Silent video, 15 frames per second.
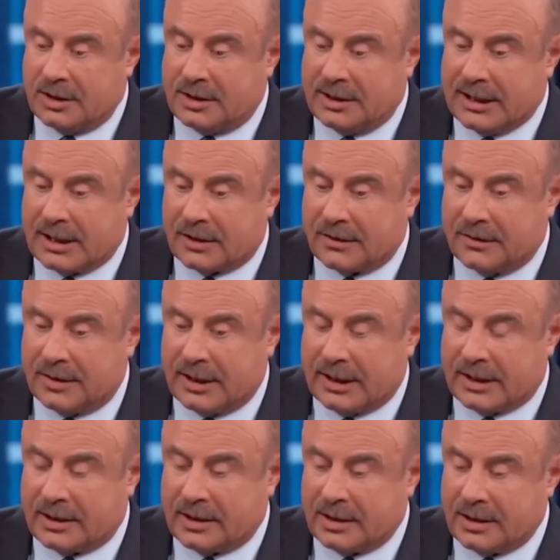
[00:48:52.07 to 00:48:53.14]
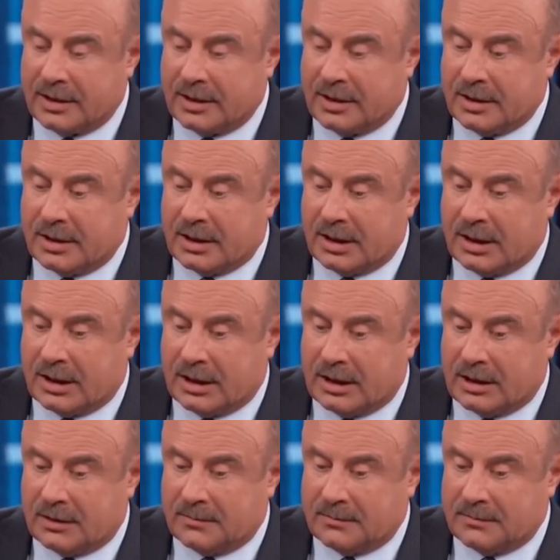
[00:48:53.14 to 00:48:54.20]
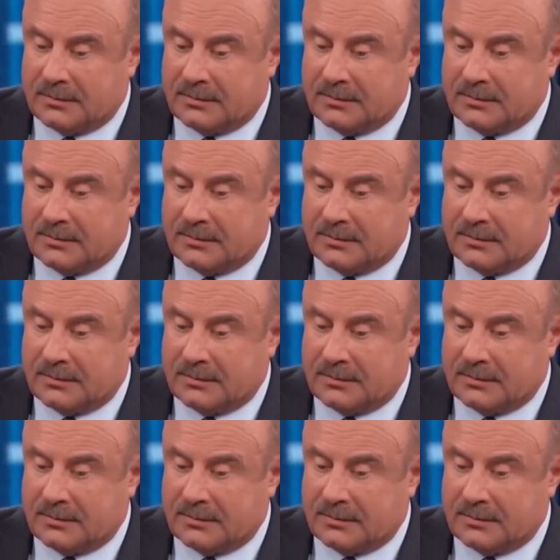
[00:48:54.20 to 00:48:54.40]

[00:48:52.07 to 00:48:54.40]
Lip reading: tell her that